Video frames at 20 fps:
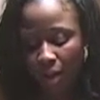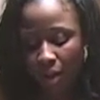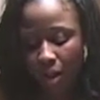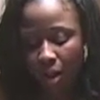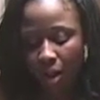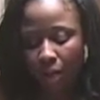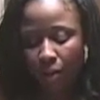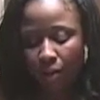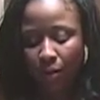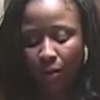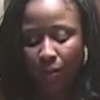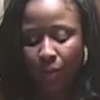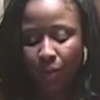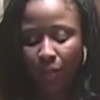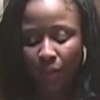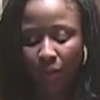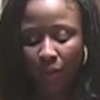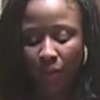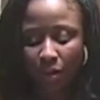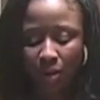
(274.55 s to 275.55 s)

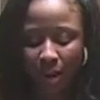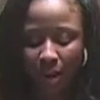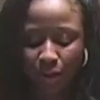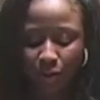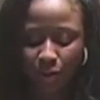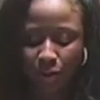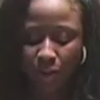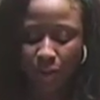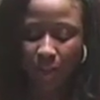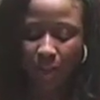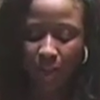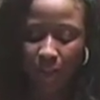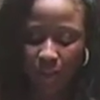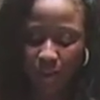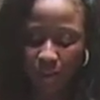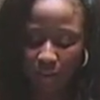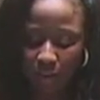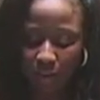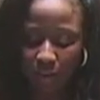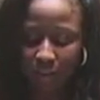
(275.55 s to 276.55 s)
You know, I usually cut
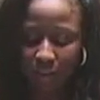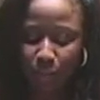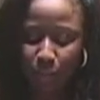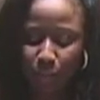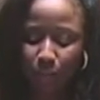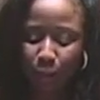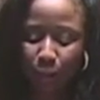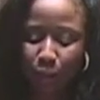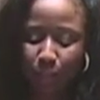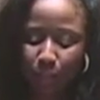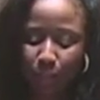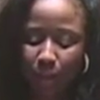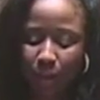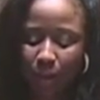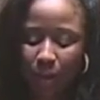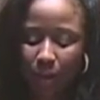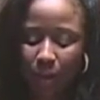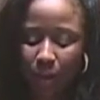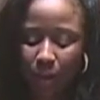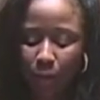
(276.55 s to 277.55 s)
it in like real
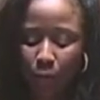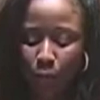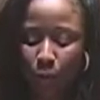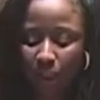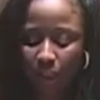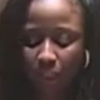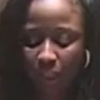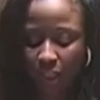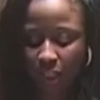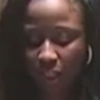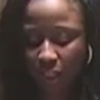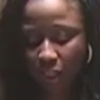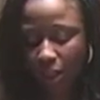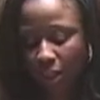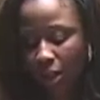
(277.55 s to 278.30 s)
big rustic